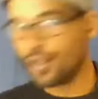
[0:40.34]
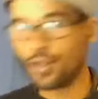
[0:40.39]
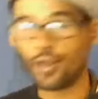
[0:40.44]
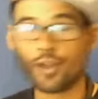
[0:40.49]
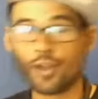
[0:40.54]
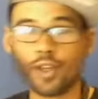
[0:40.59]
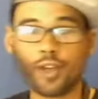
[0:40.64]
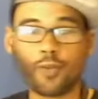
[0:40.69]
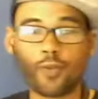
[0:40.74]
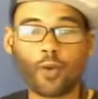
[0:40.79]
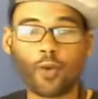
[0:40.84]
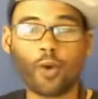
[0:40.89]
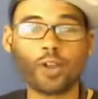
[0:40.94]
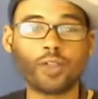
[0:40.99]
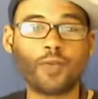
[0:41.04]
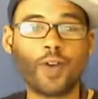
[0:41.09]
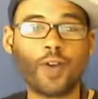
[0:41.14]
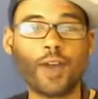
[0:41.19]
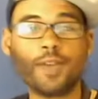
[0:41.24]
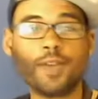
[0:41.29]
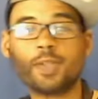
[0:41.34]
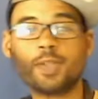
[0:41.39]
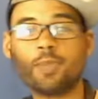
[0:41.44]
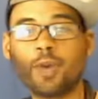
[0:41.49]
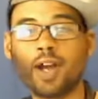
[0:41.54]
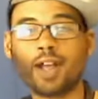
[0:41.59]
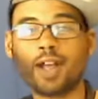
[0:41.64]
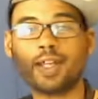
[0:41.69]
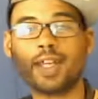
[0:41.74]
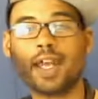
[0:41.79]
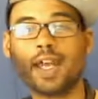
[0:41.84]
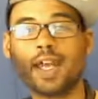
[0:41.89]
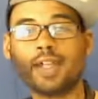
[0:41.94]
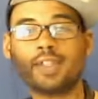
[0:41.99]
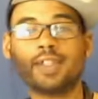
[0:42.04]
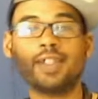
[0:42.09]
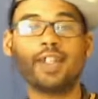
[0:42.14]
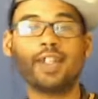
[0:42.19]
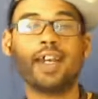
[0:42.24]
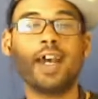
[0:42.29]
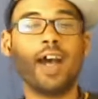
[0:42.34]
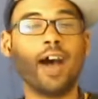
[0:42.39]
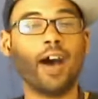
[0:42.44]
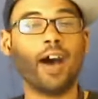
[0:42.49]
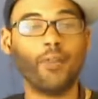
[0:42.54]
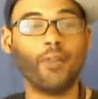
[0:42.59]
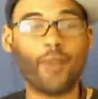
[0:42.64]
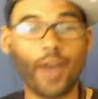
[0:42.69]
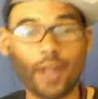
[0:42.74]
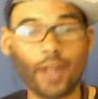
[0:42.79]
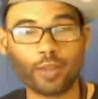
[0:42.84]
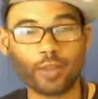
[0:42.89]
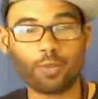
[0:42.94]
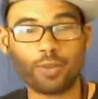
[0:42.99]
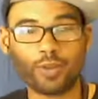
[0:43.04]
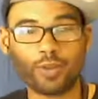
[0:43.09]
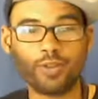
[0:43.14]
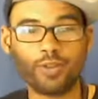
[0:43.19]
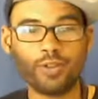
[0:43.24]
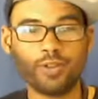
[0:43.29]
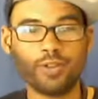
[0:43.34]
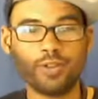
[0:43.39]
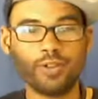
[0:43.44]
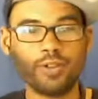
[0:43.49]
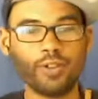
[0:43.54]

you can, of course, find this podcast available